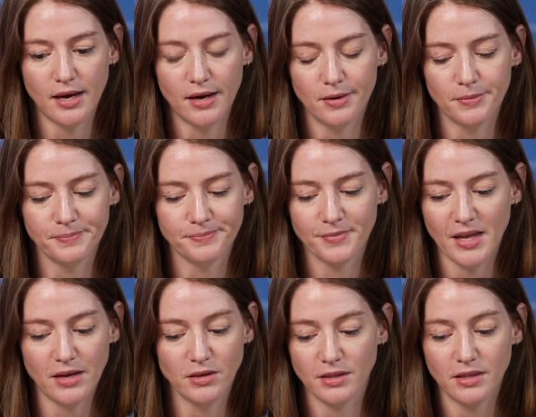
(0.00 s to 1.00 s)

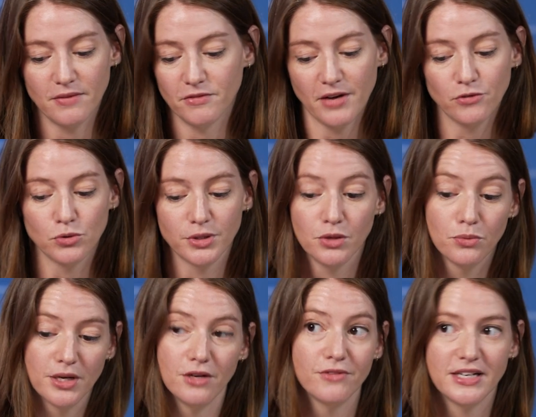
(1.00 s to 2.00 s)
and they've never really
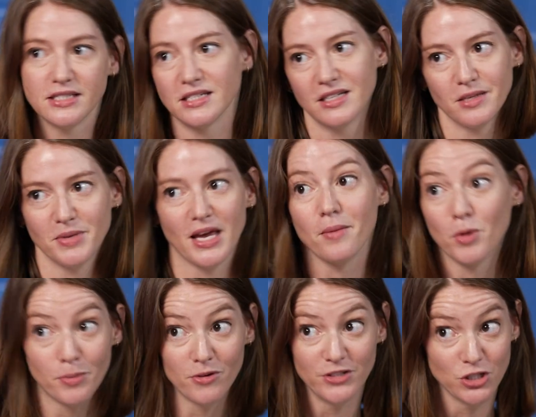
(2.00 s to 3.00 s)
reinvested, it became
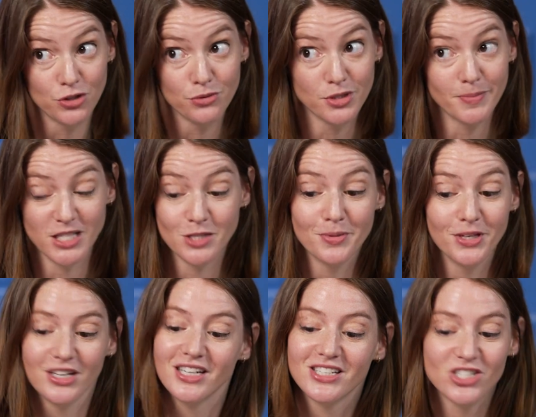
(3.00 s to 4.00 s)
a provincial
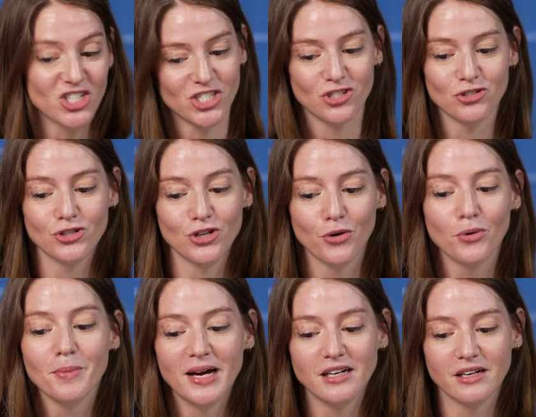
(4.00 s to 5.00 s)
responsibility, as Justin Trudeau
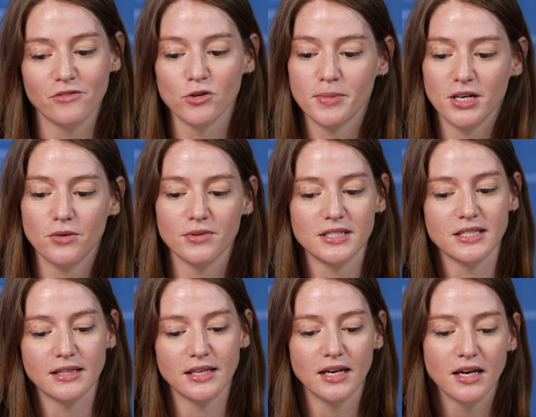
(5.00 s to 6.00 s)
reminded everybody
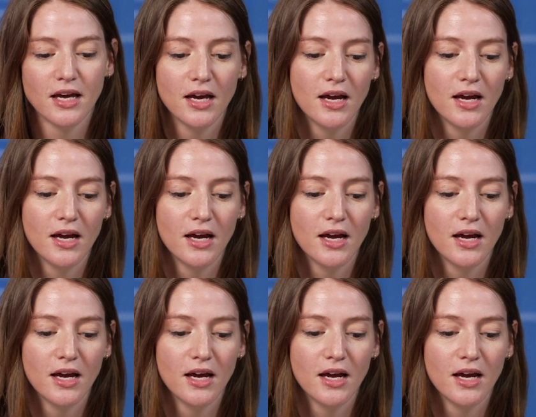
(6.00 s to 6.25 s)
recently.